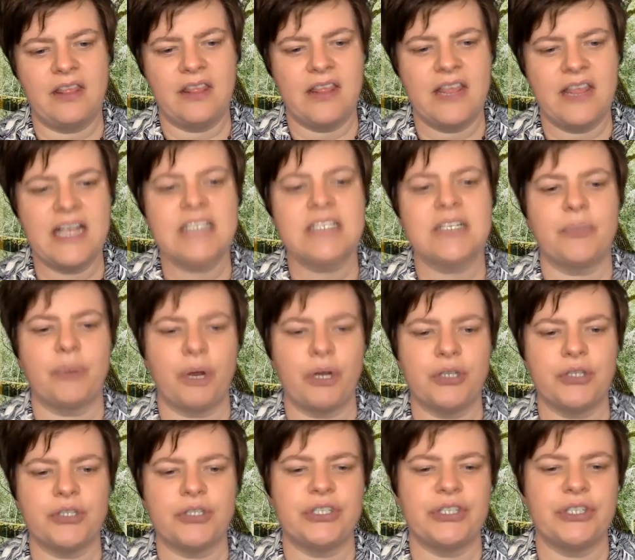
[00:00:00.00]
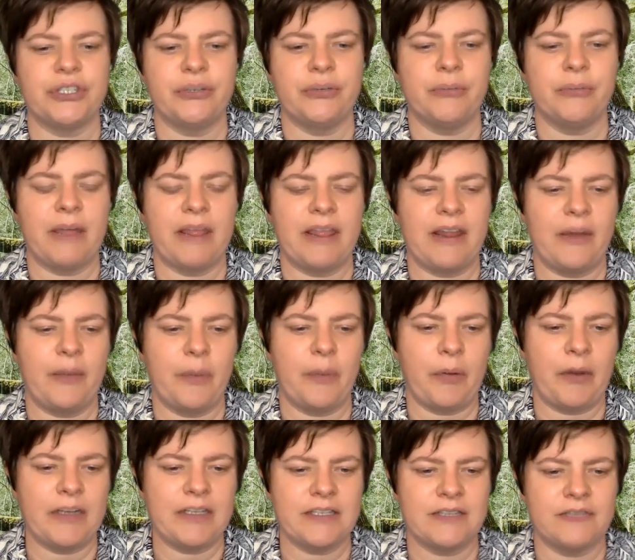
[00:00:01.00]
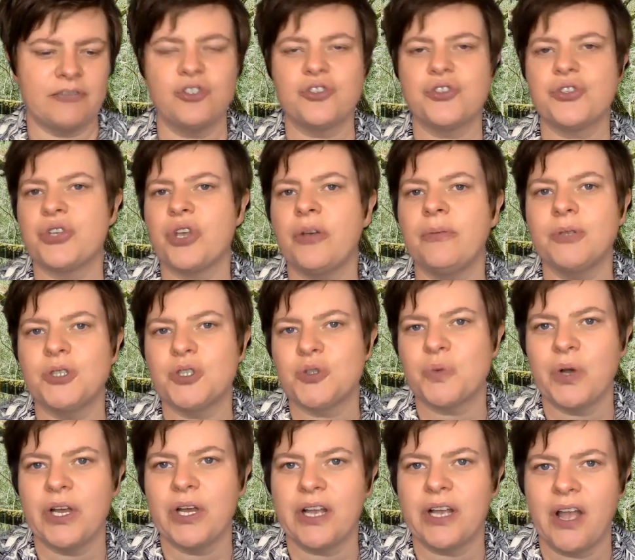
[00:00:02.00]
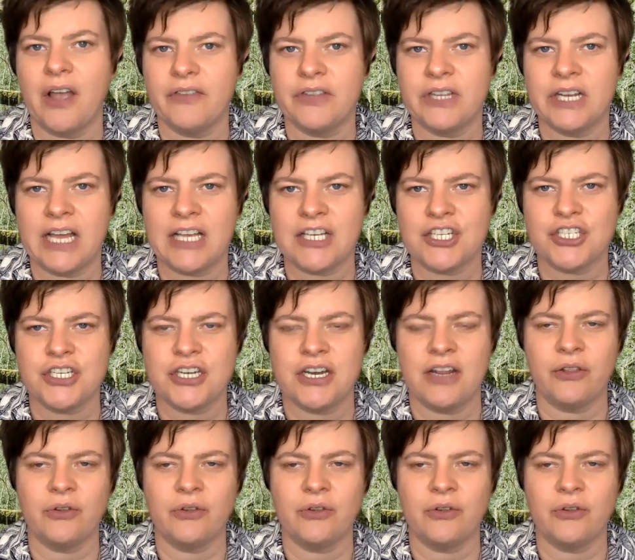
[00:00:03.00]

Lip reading: this approach to my therapy practice, I've done so much work over the last year.